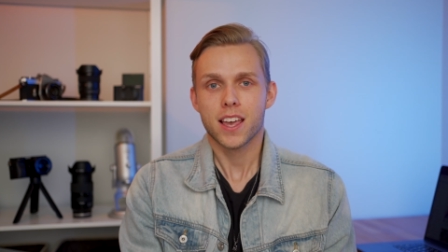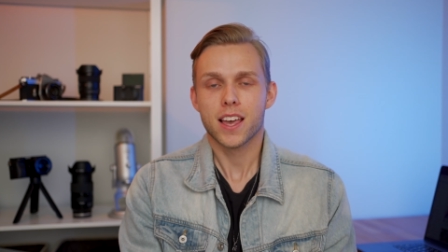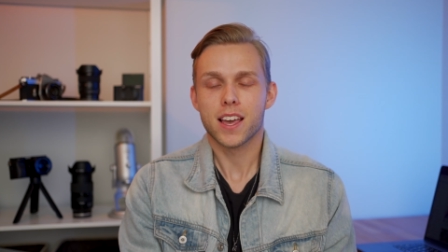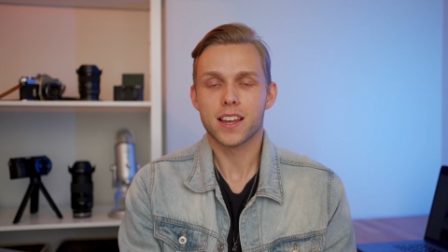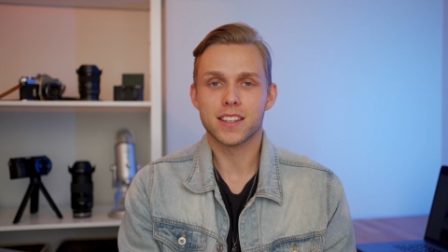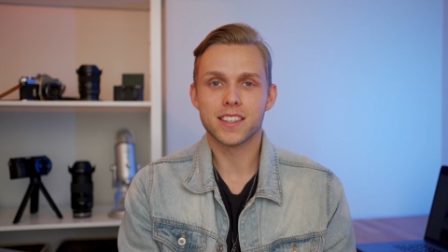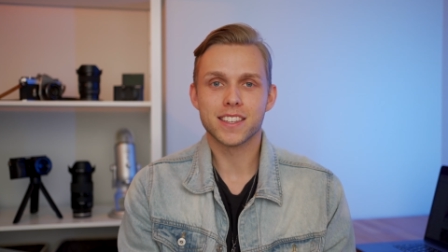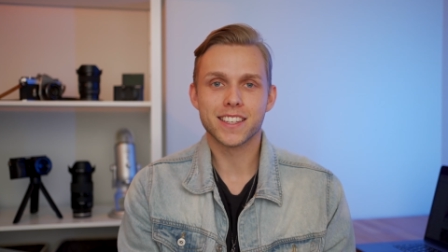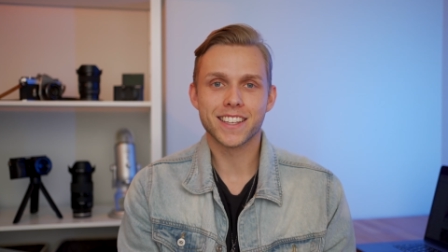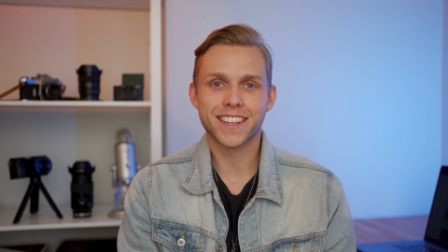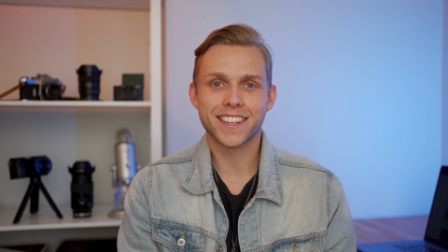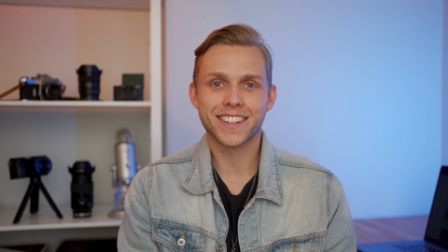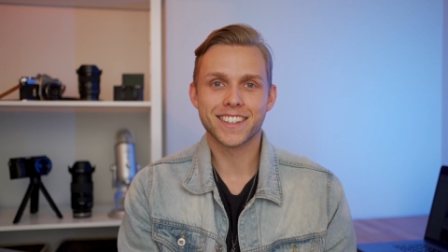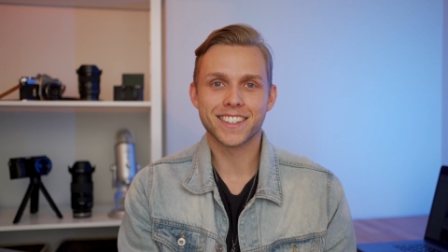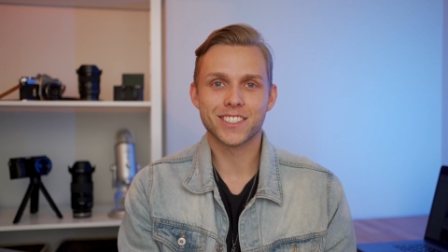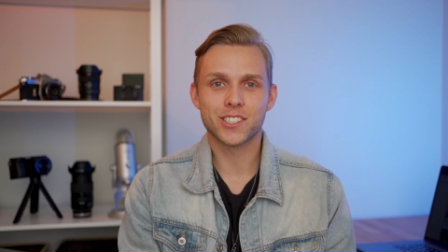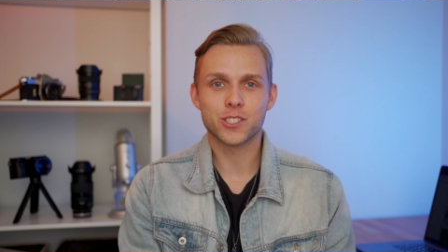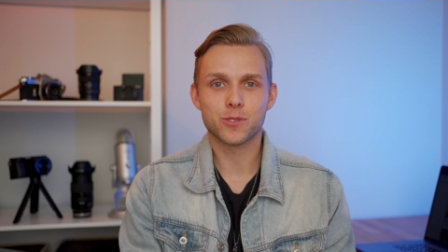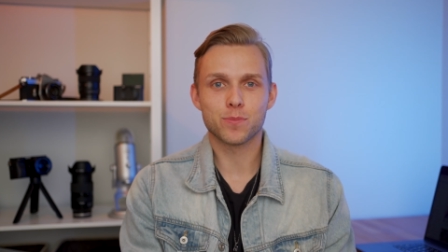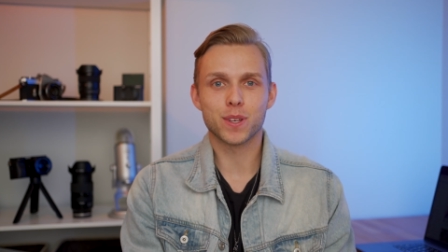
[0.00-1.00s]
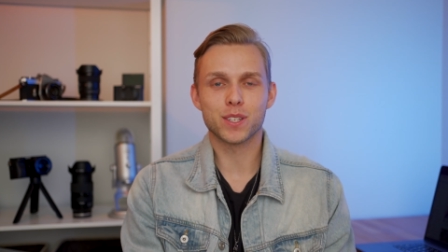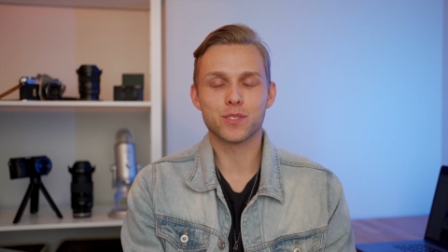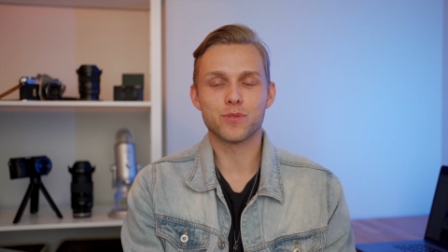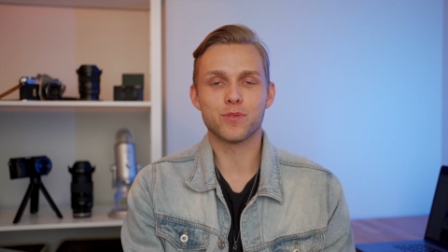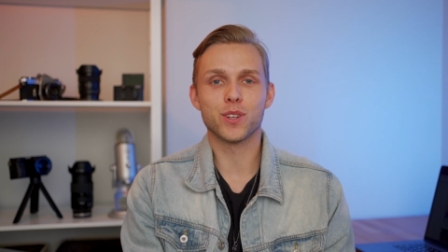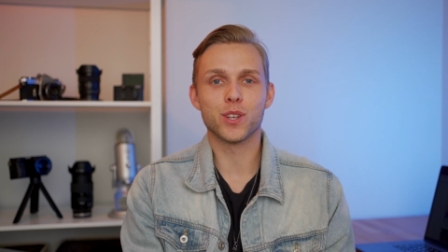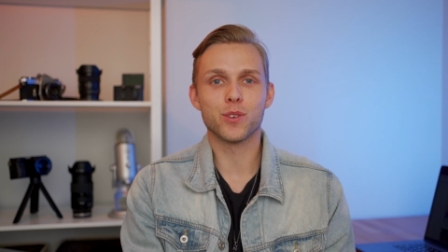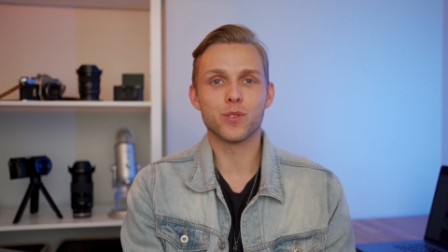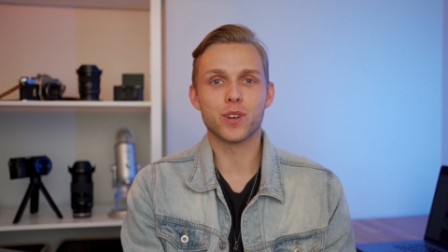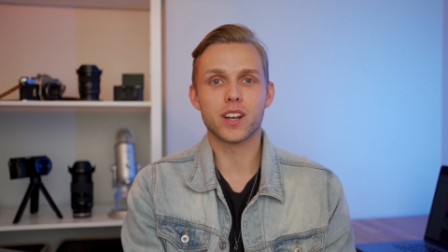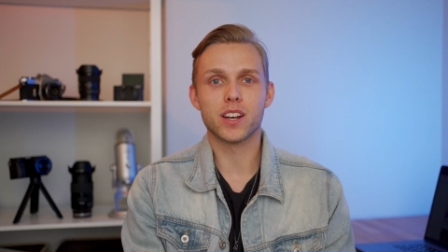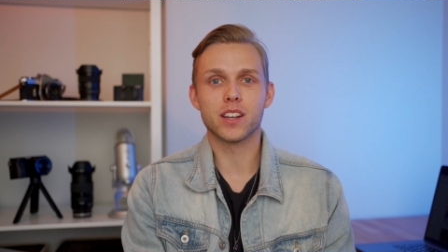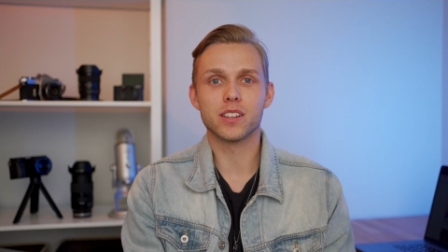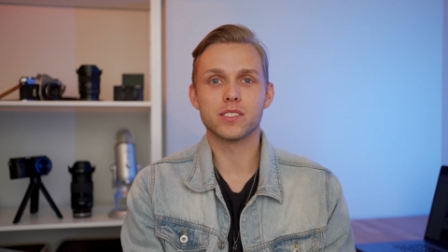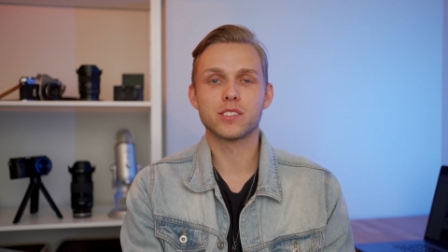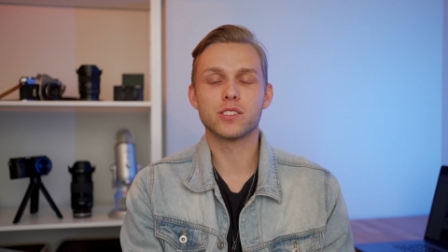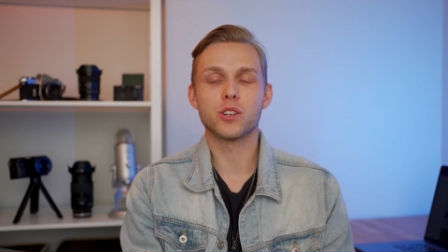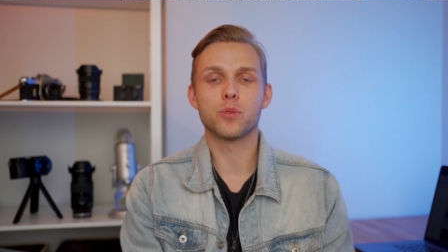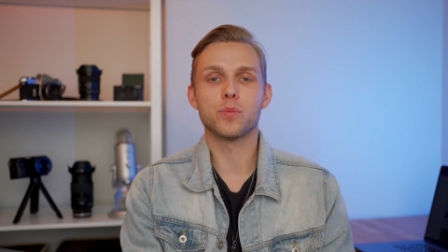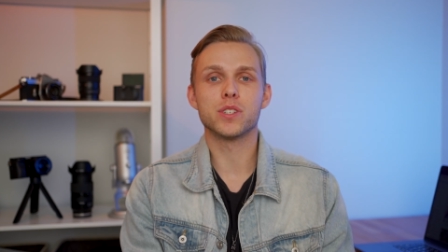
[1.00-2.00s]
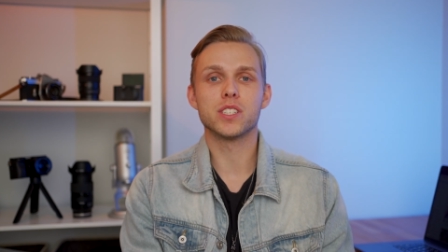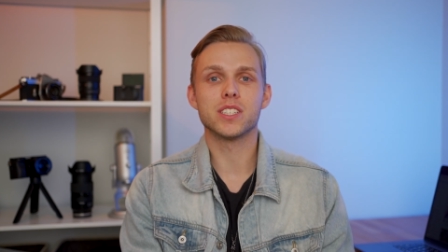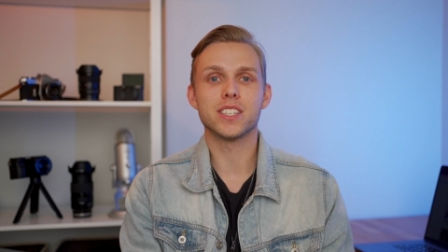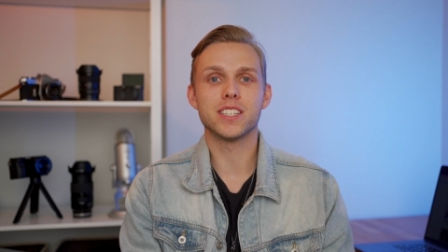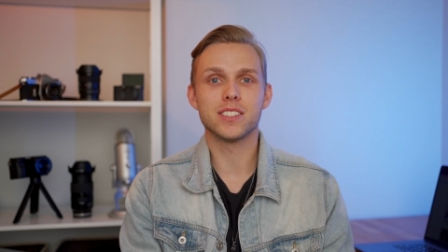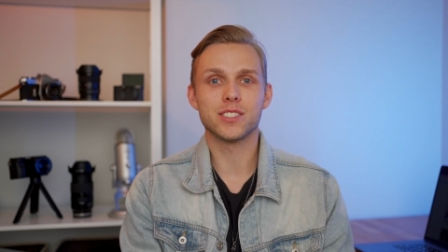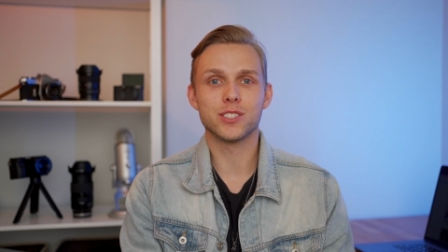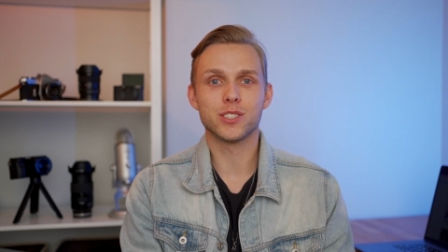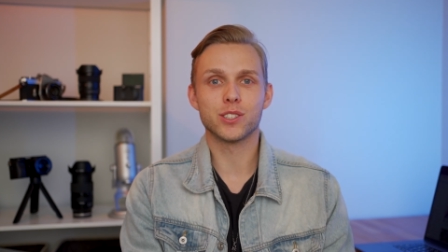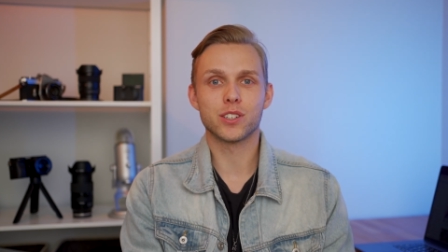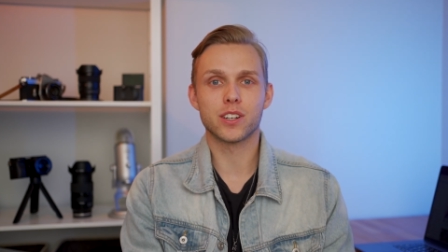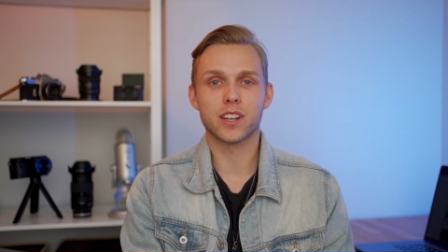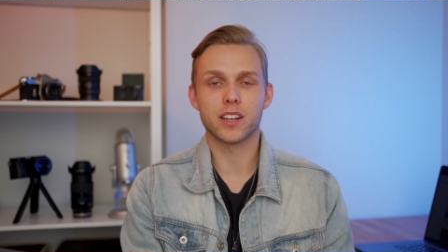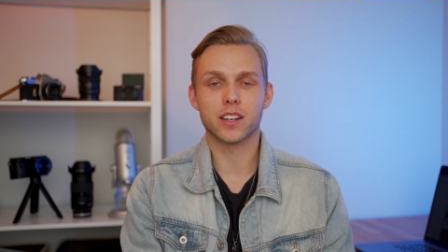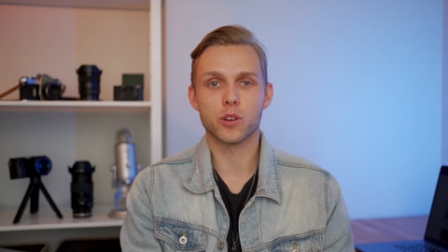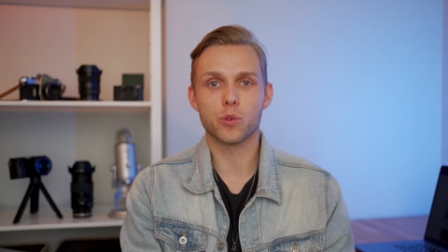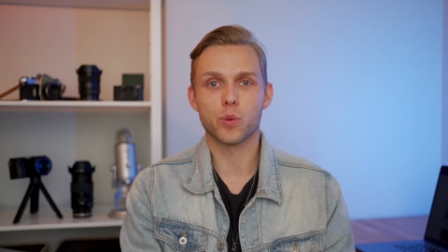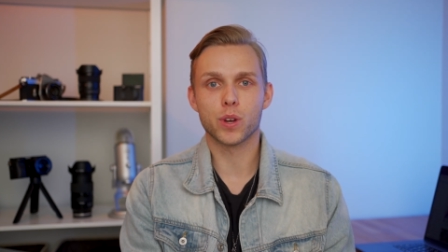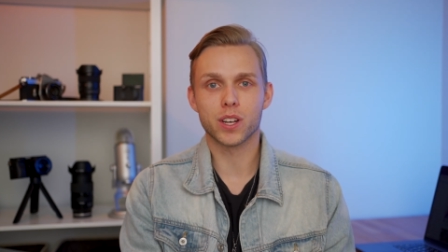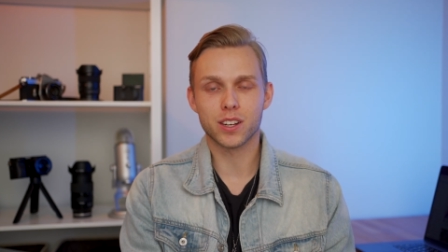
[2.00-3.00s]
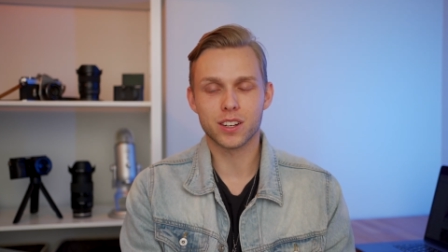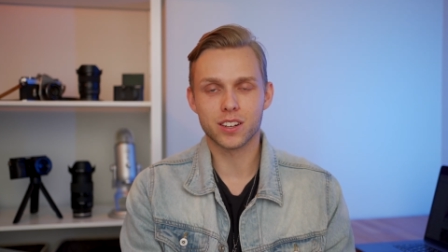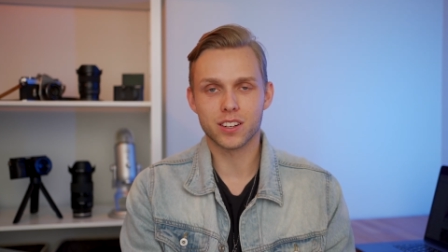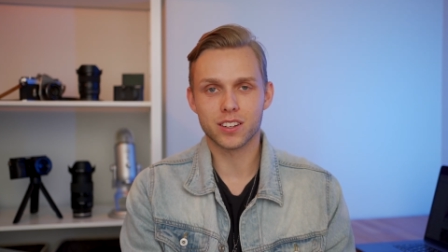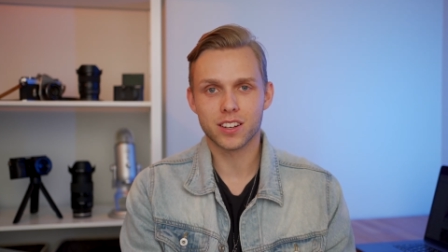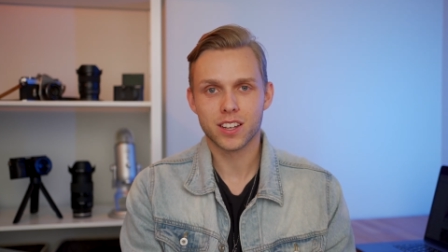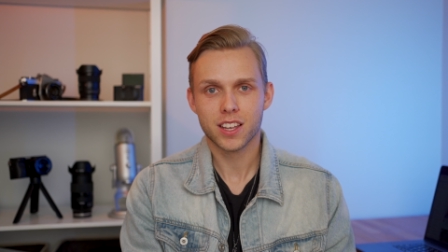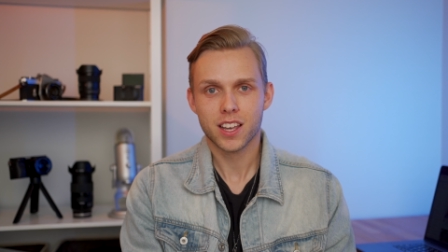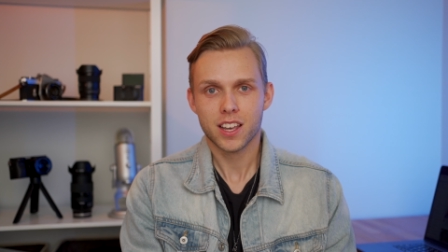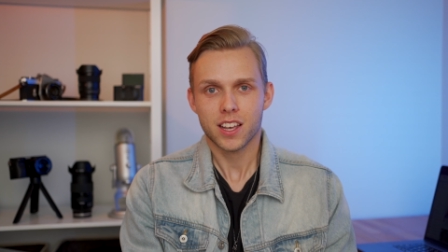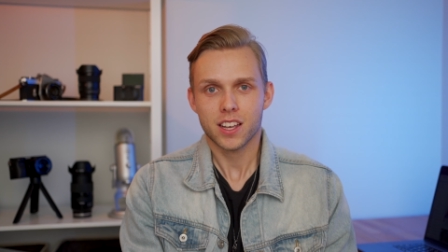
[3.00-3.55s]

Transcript: And in the end, it just makes video editing so much easier and quicker.